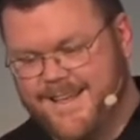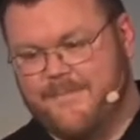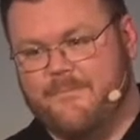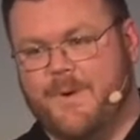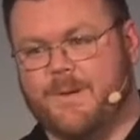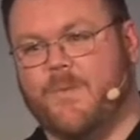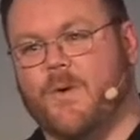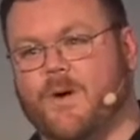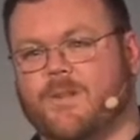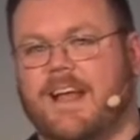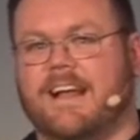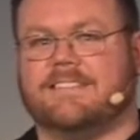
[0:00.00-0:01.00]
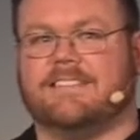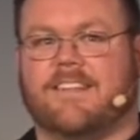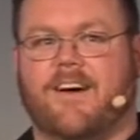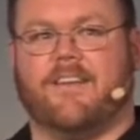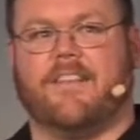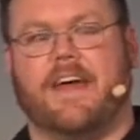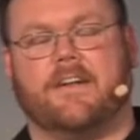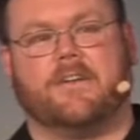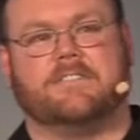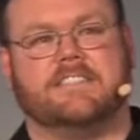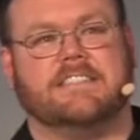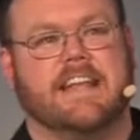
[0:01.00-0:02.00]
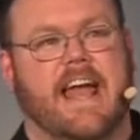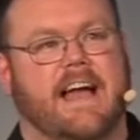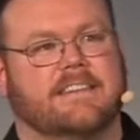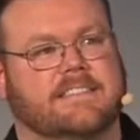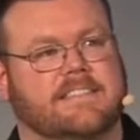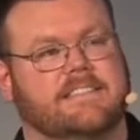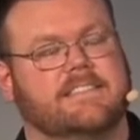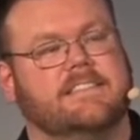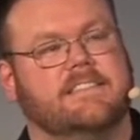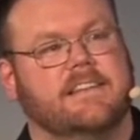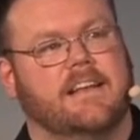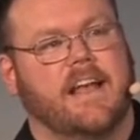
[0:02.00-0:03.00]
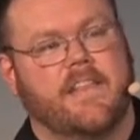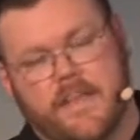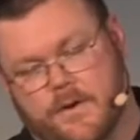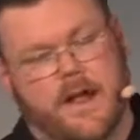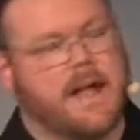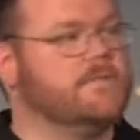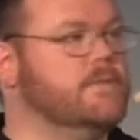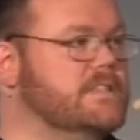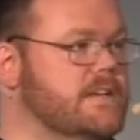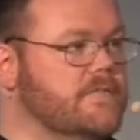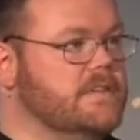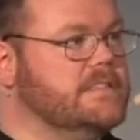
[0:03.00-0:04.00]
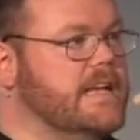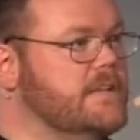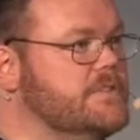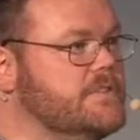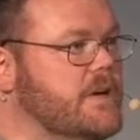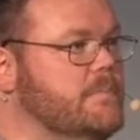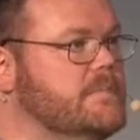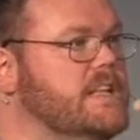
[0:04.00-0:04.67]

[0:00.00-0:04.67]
but more or less along that urgency axis. And they interact with different data streams.